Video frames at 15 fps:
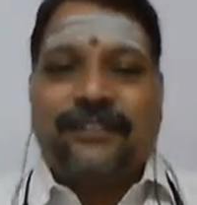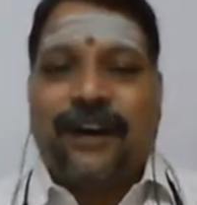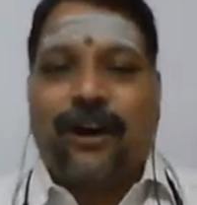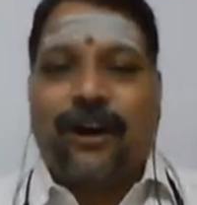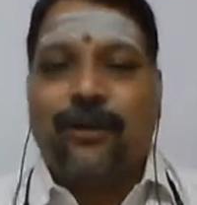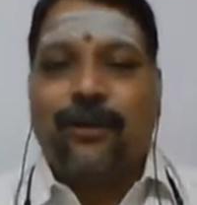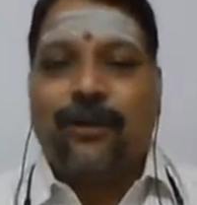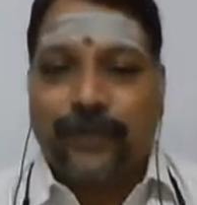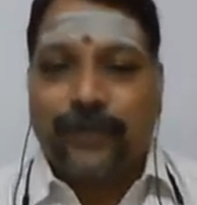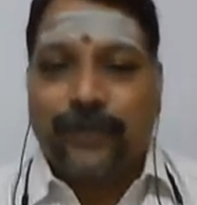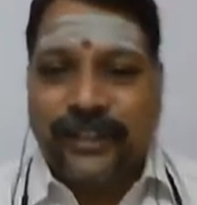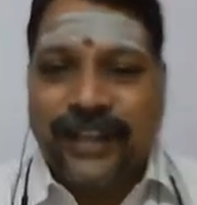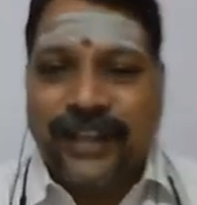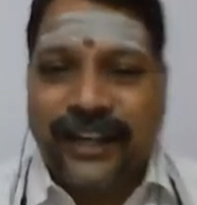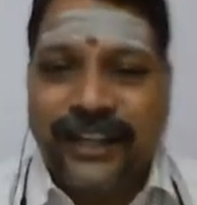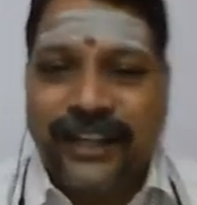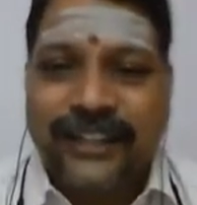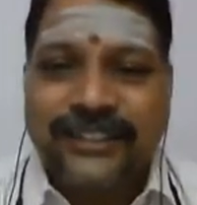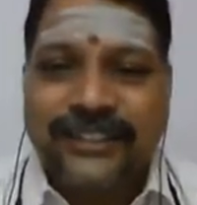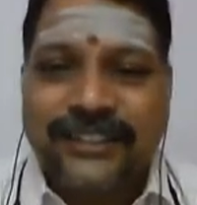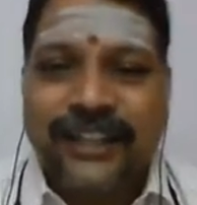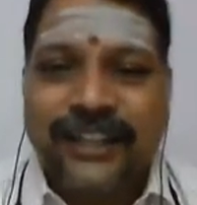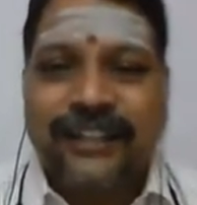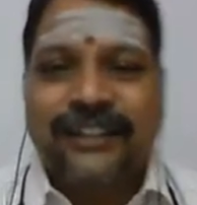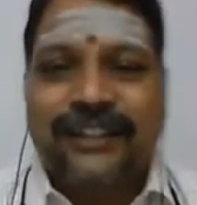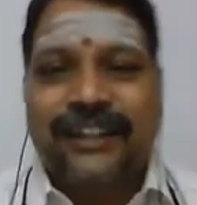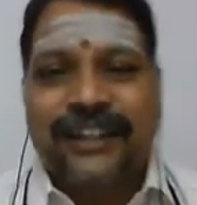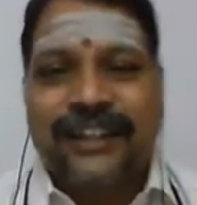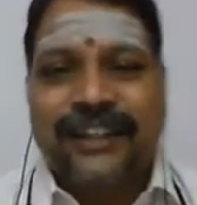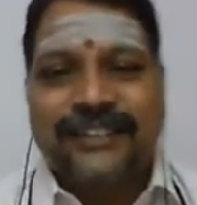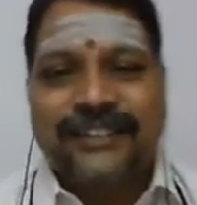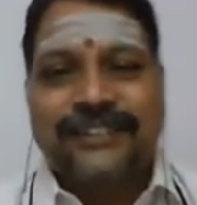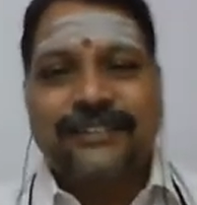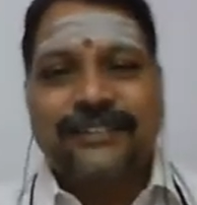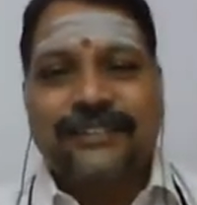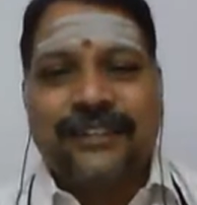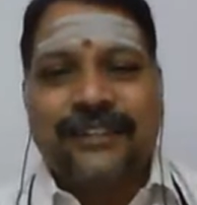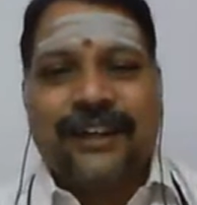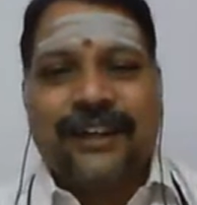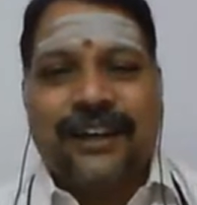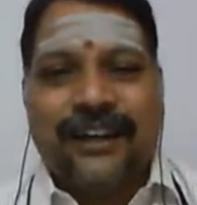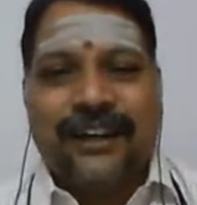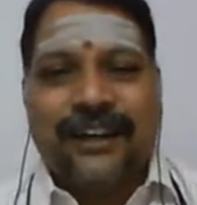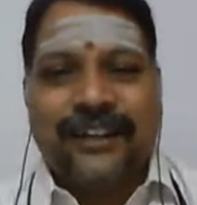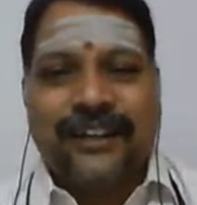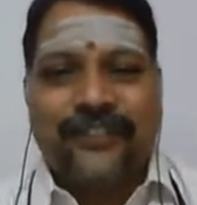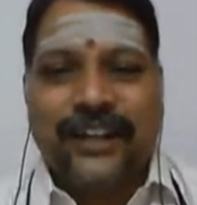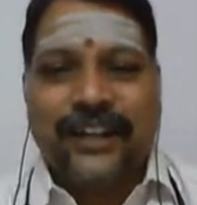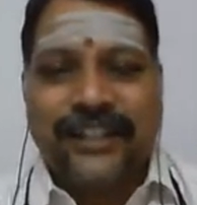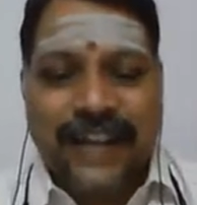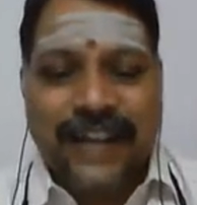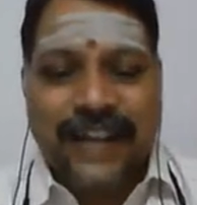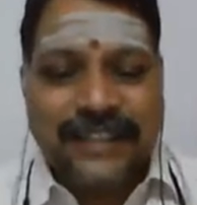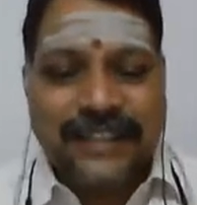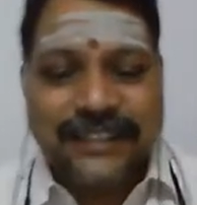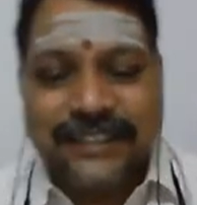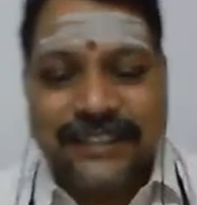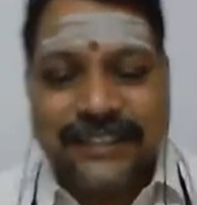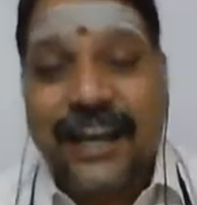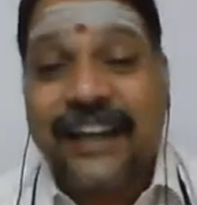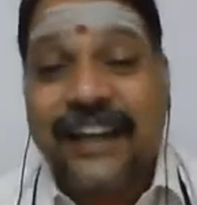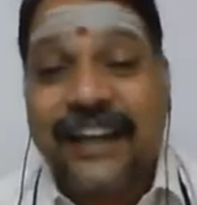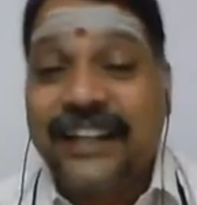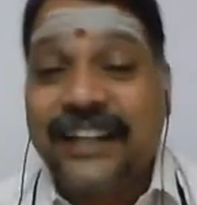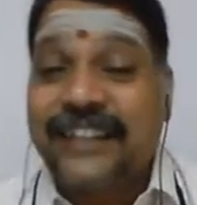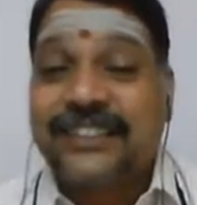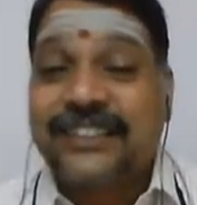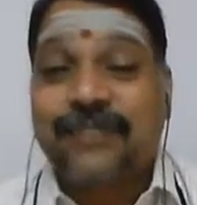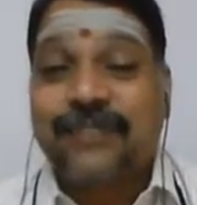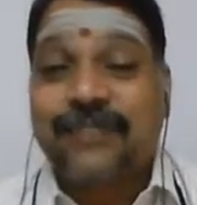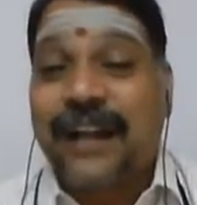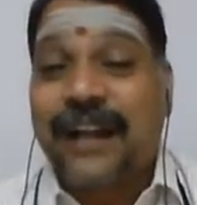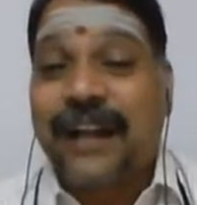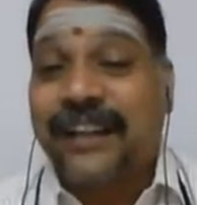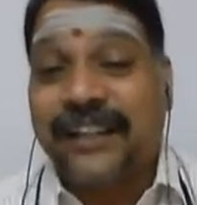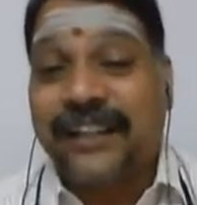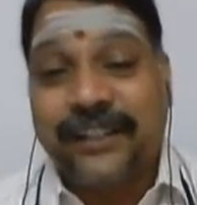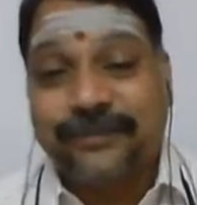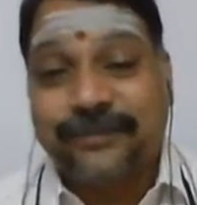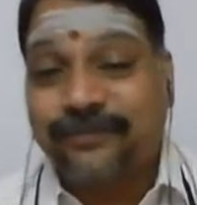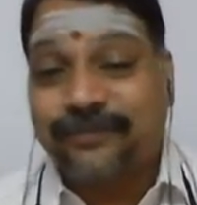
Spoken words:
output in the agriculture, the next difficult task is agriculture marketing.